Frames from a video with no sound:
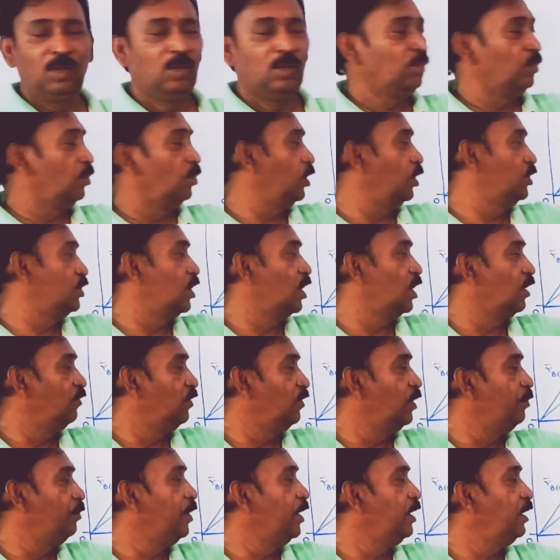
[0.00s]
position of
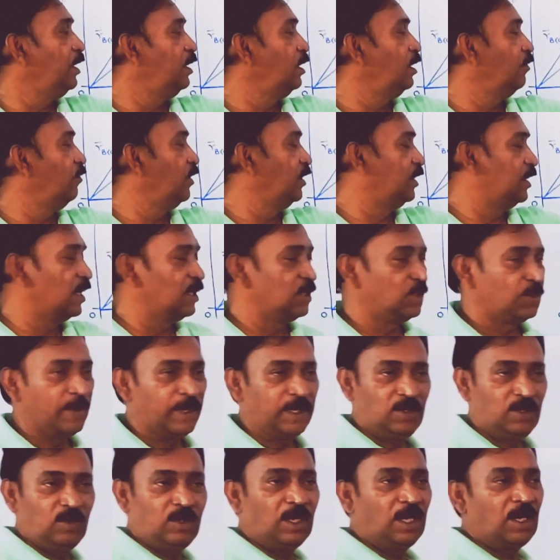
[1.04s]
the B with respect
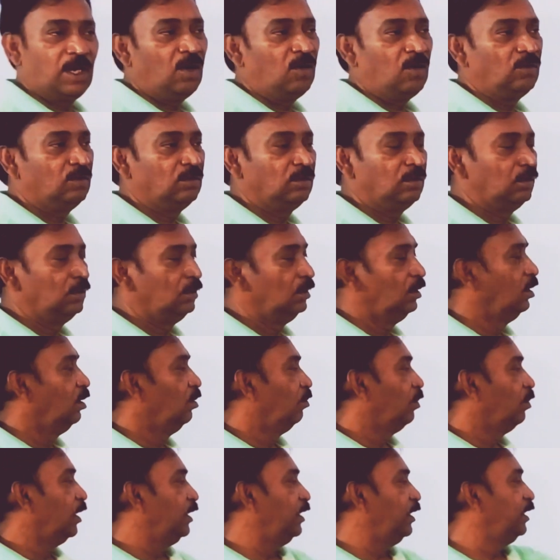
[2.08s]
to the ground,
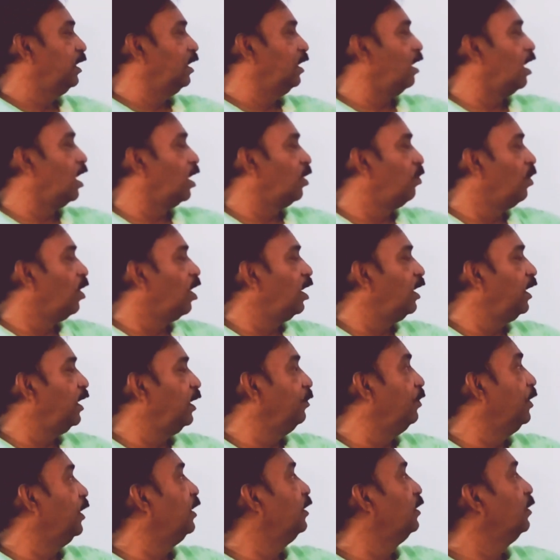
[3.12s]
But here R bar
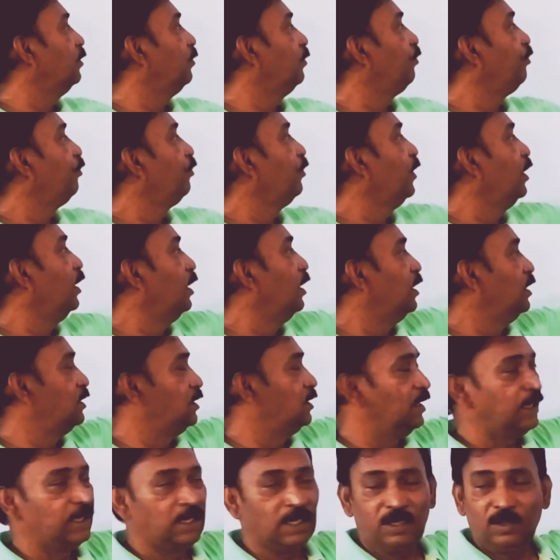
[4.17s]
AB is
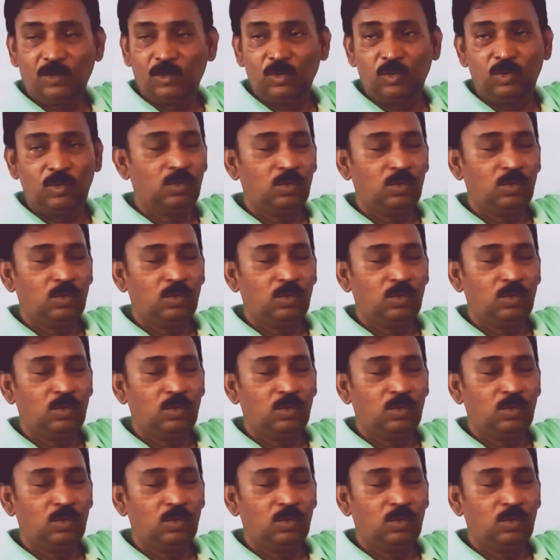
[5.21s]
equal to